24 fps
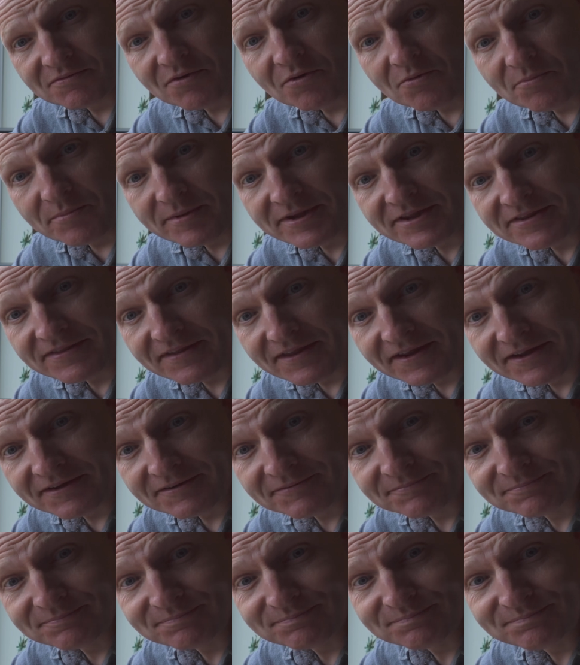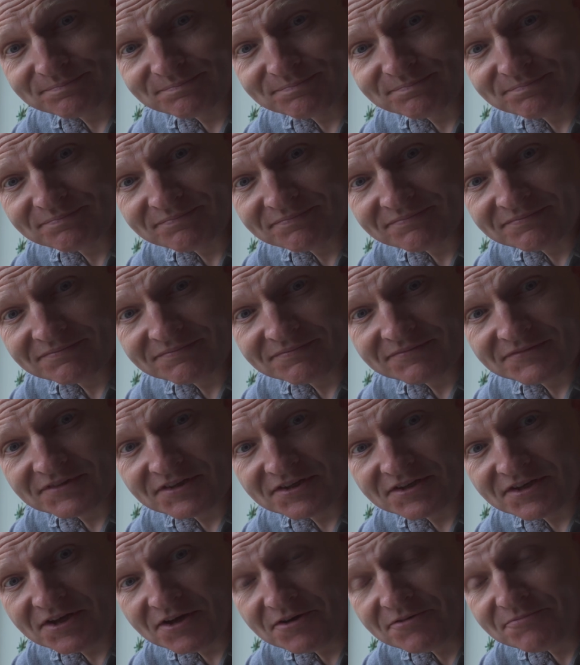all been there.
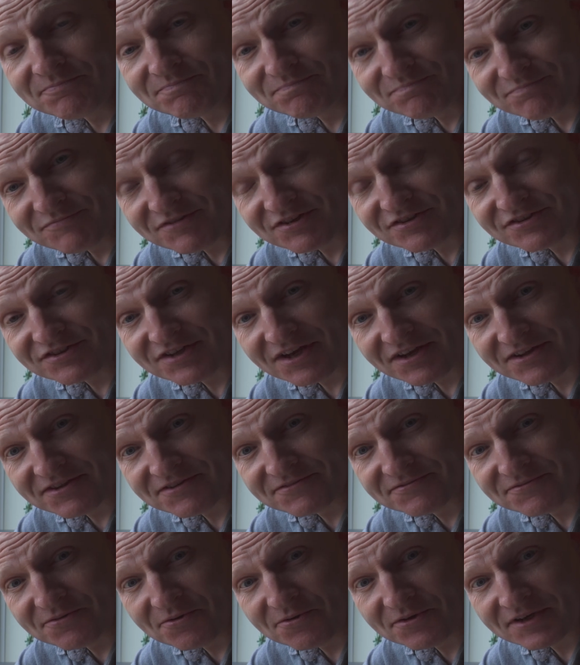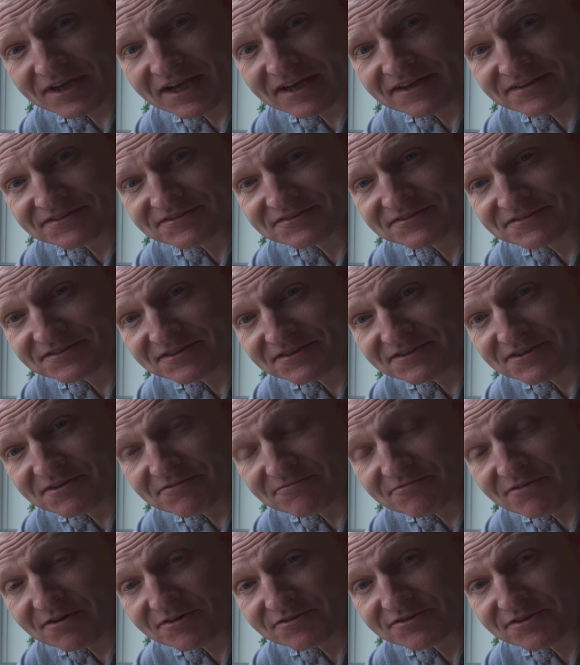You know, you check the forecast and you
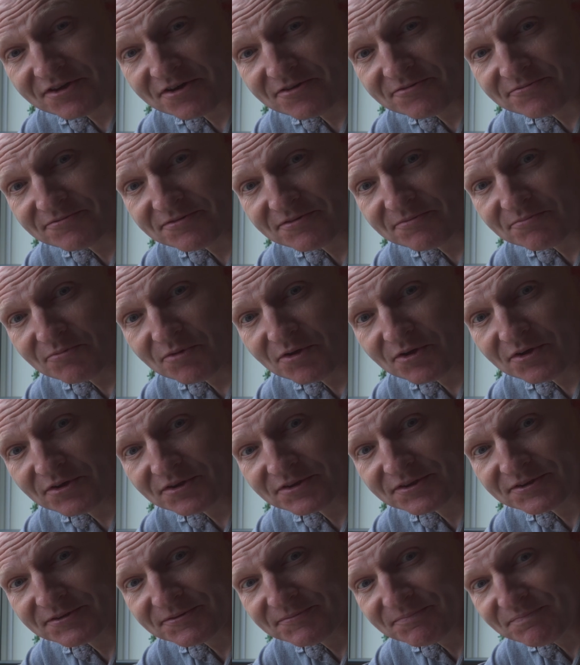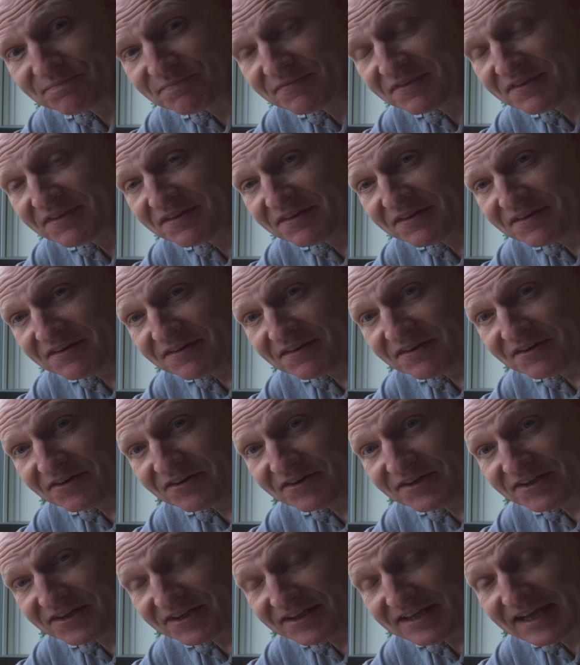rush home from work,
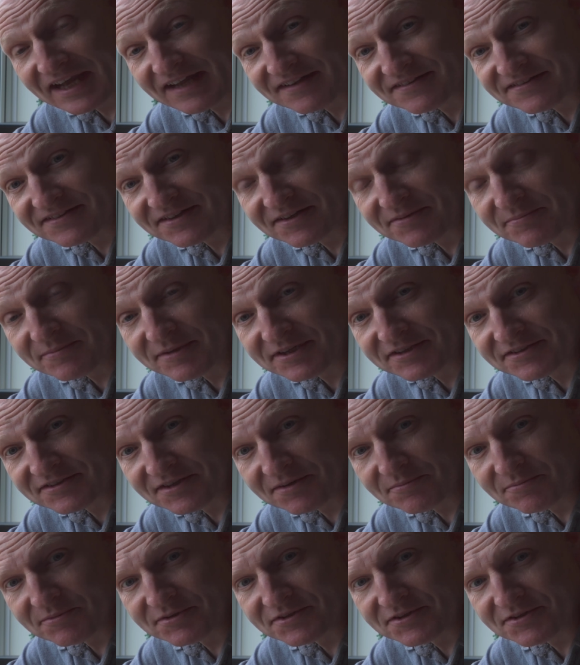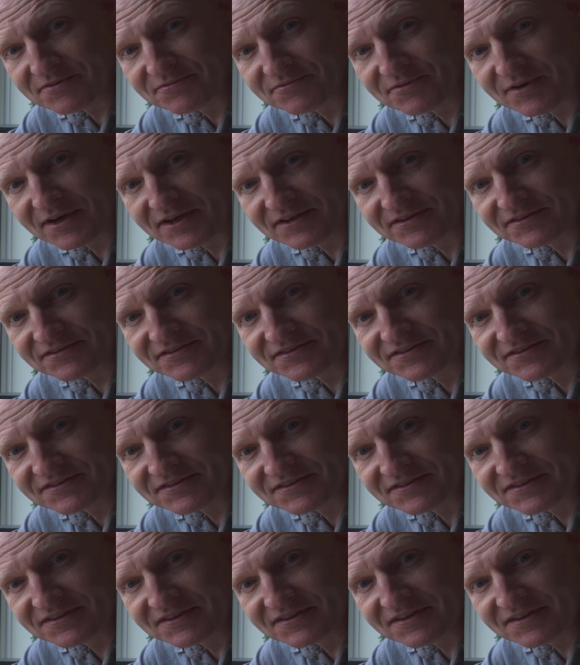or you cancel a meetup with your friends,